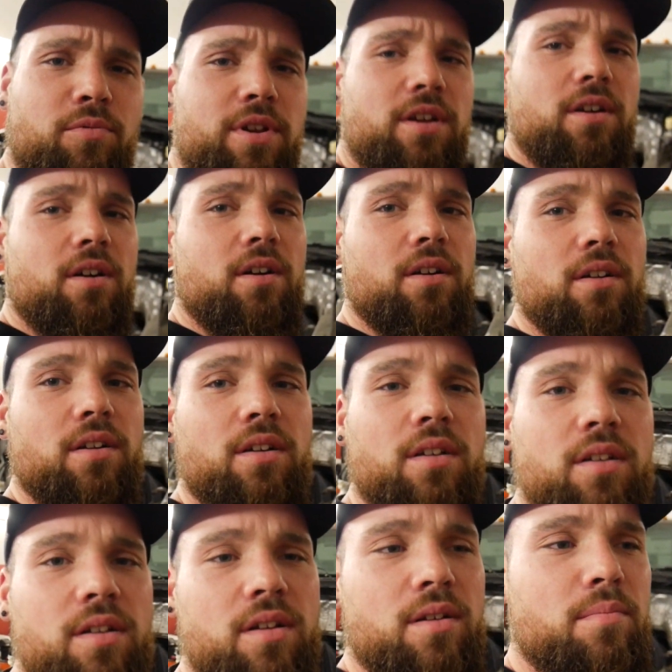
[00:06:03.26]
We are
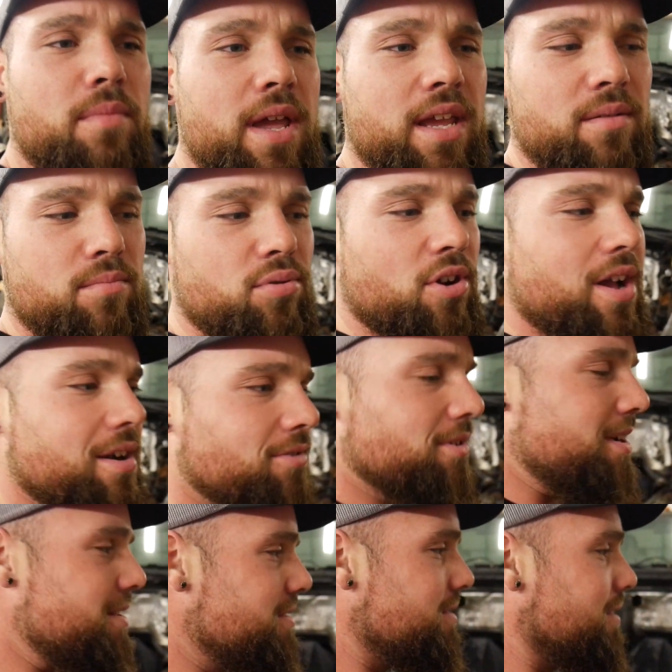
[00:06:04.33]
making
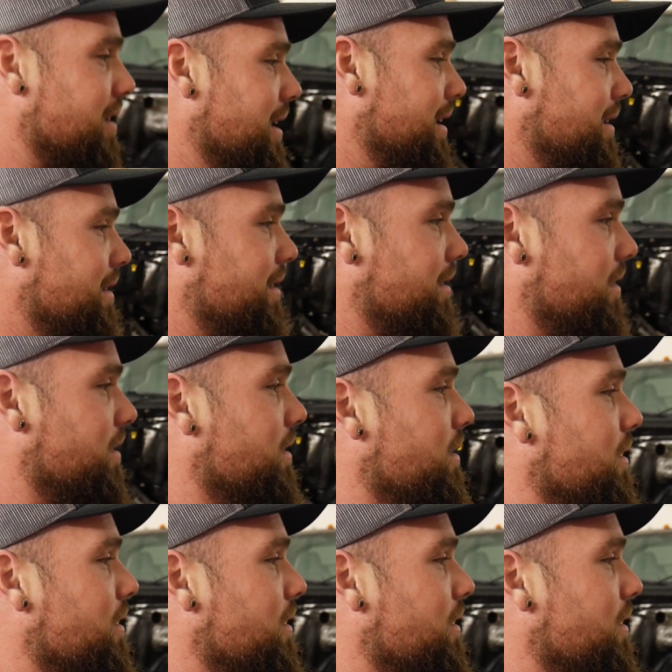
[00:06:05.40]
progress, and